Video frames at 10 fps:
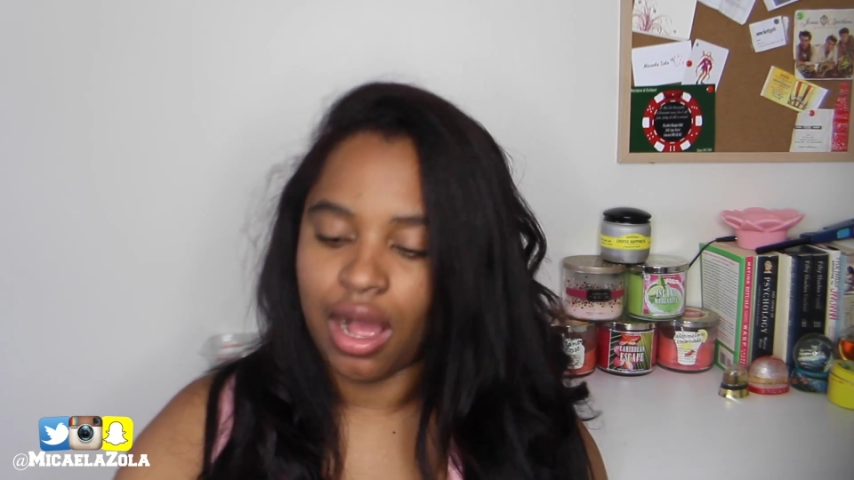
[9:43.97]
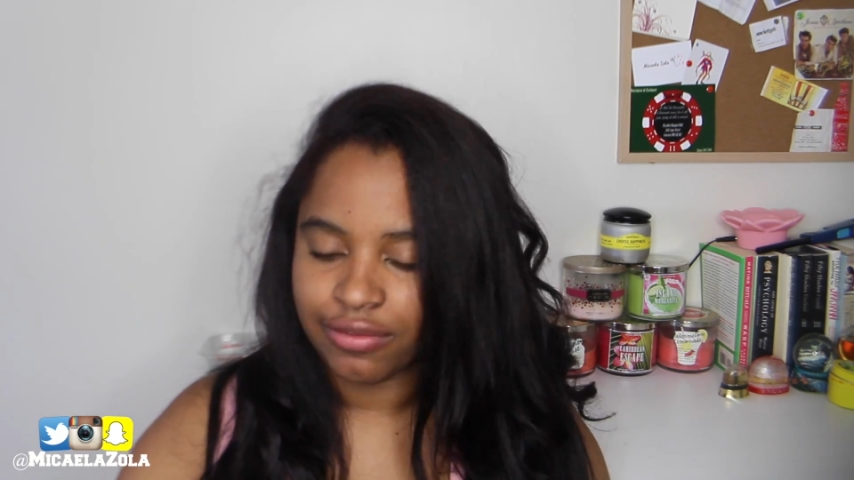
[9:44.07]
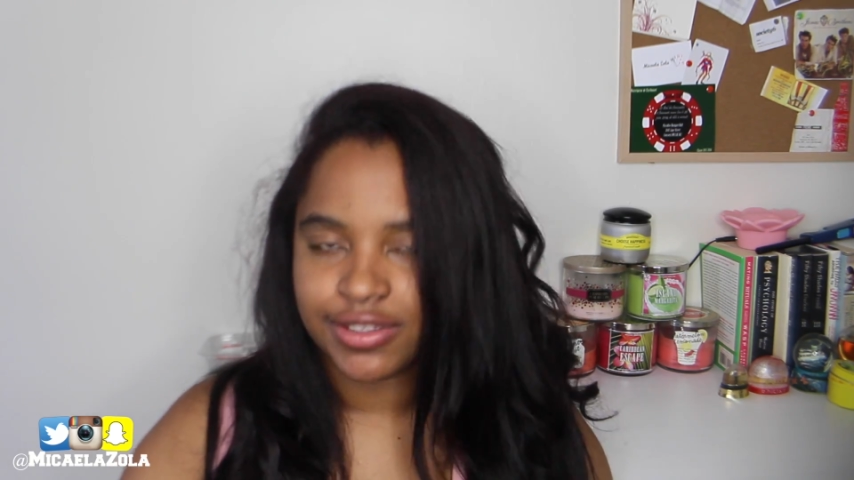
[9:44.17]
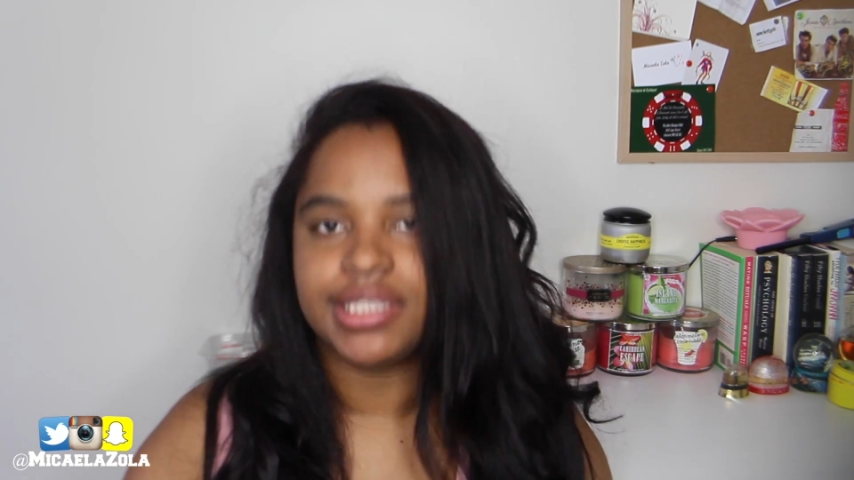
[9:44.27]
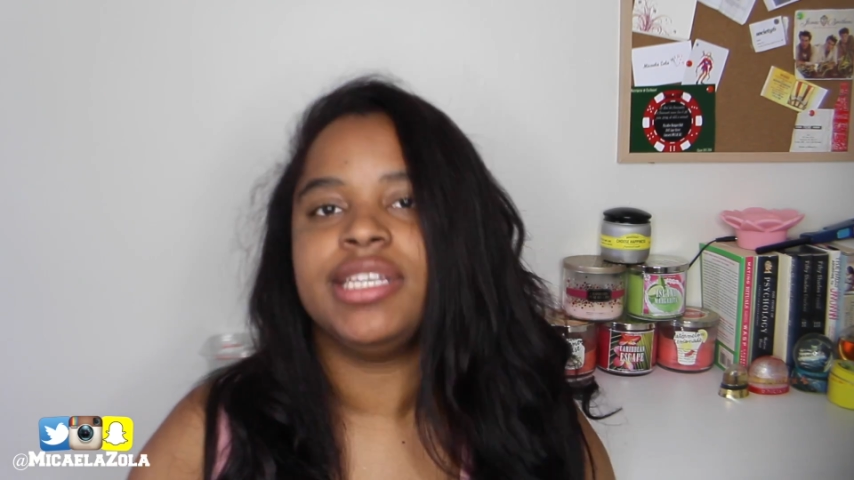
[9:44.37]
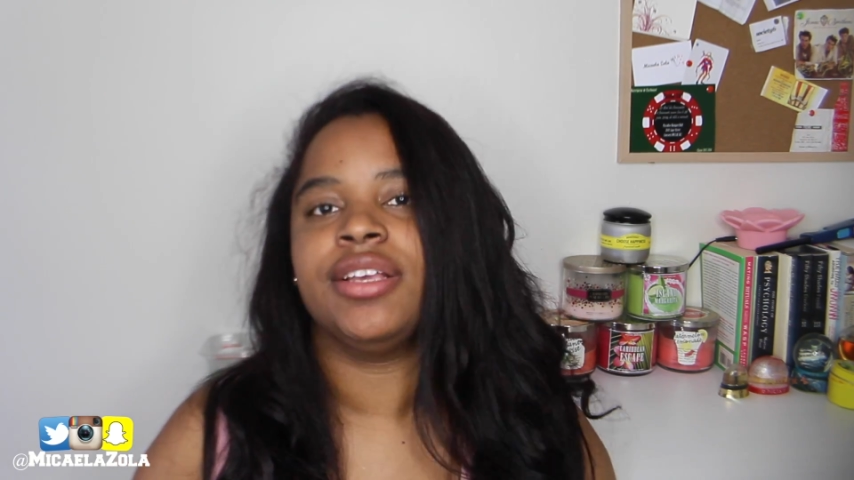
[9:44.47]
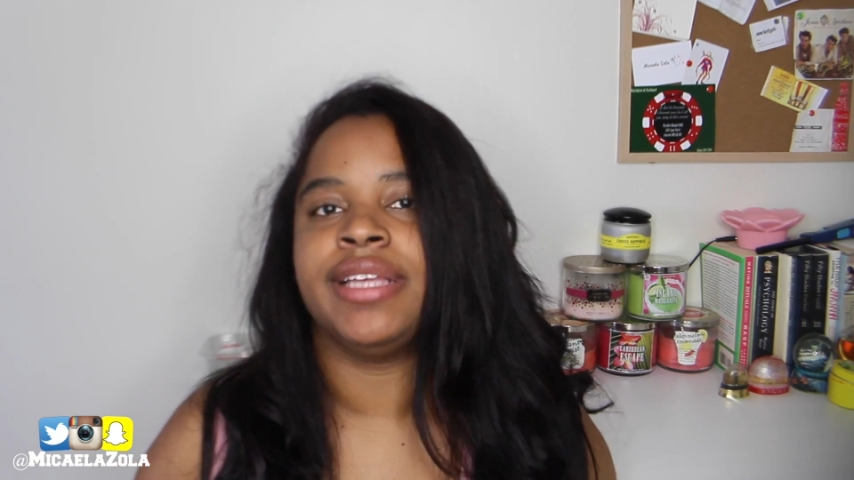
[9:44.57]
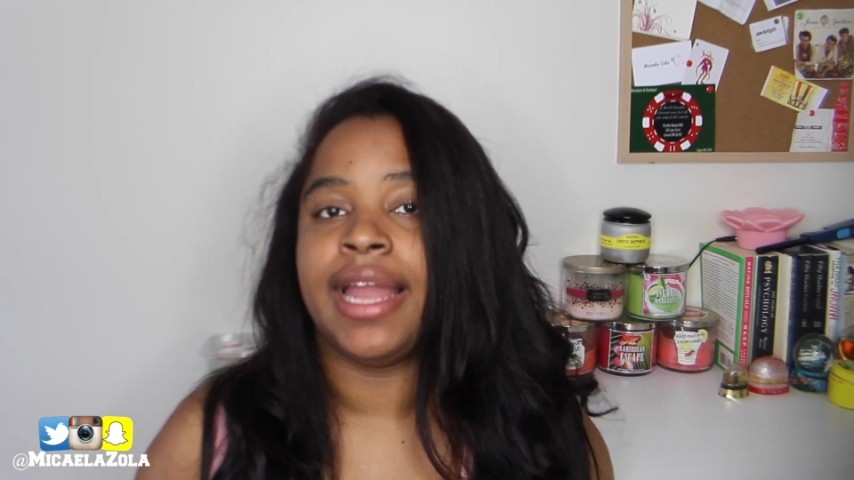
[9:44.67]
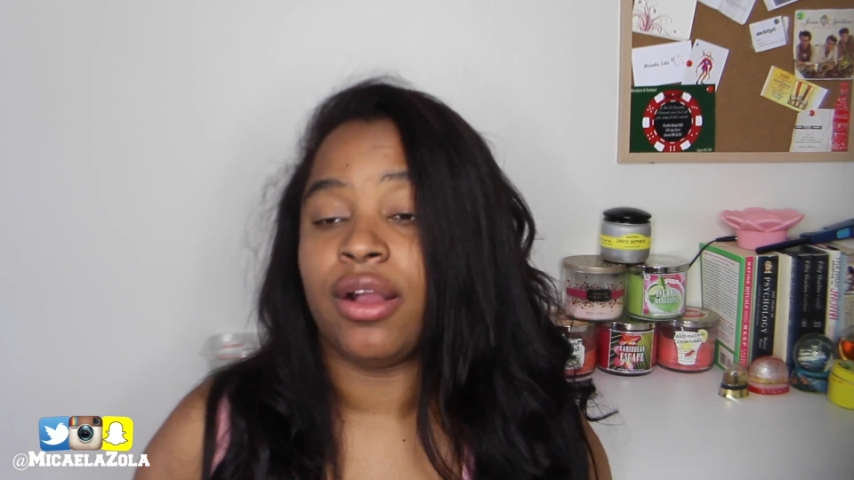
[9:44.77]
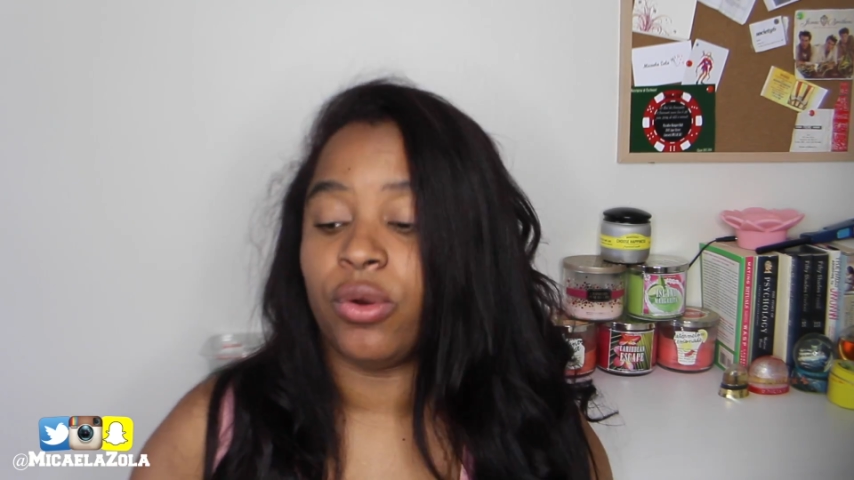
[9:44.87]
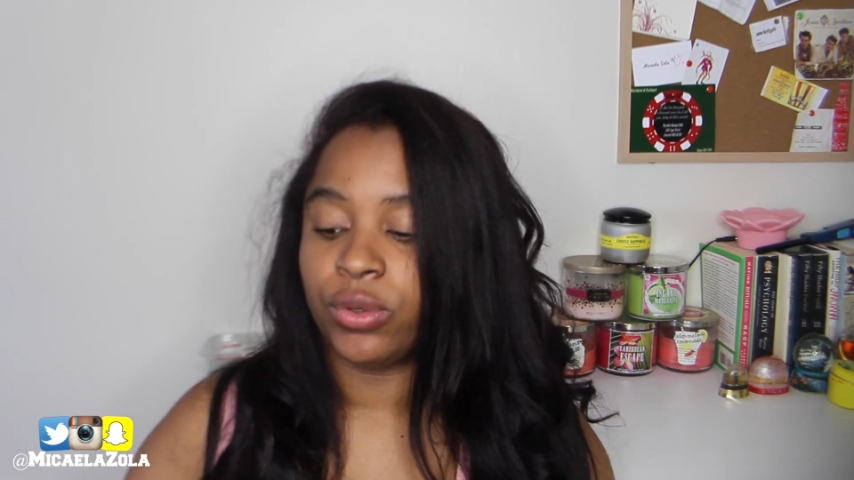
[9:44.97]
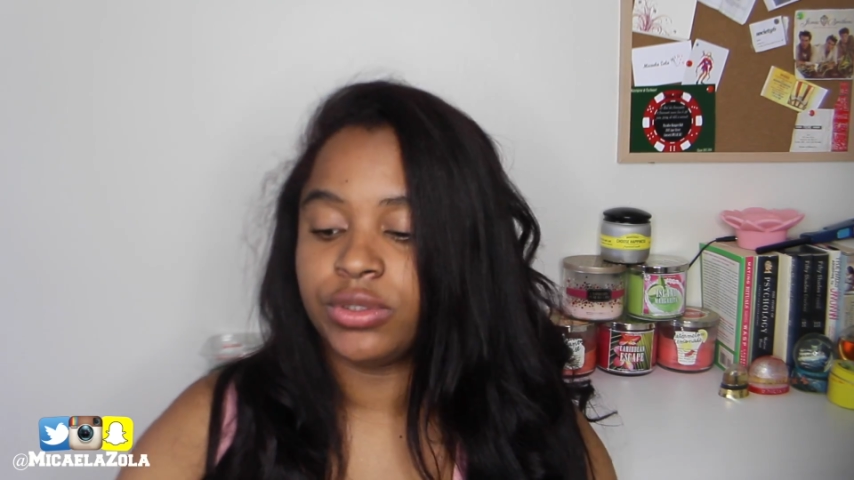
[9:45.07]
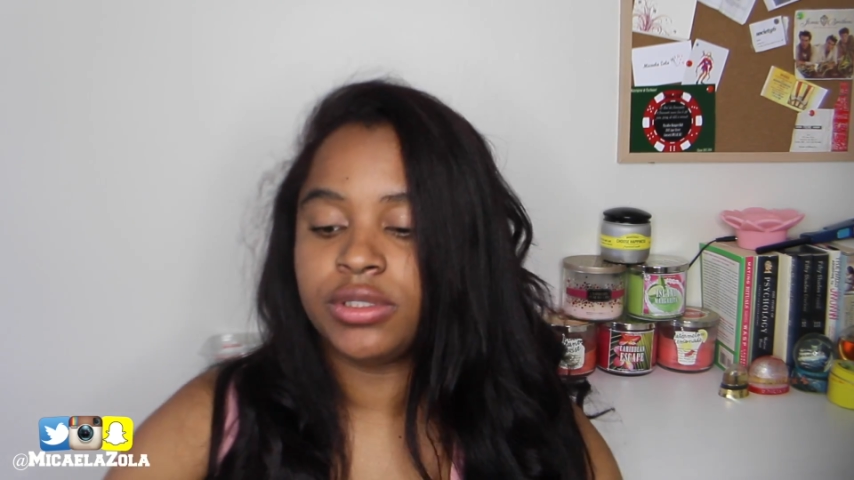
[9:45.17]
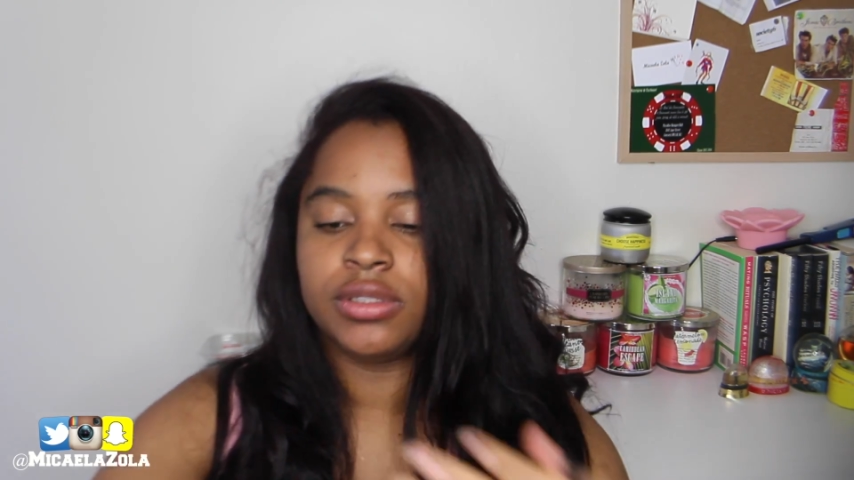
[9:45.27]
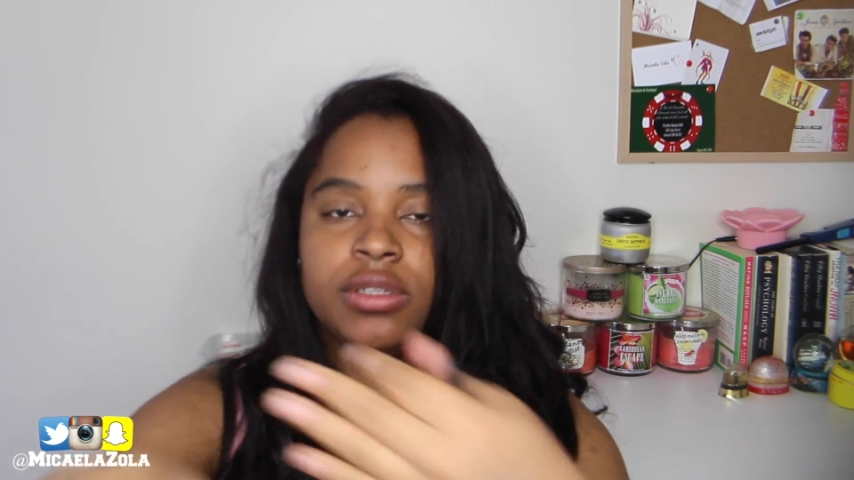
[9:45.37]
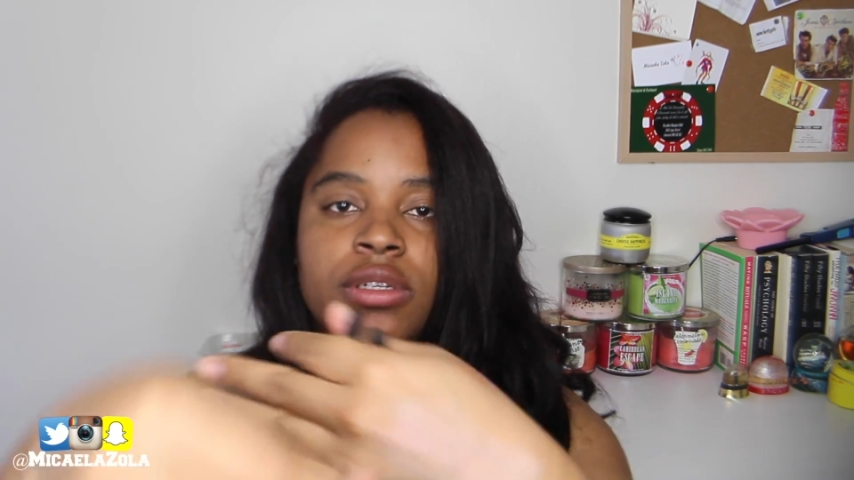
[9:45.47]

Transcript: obviously, because I like gold.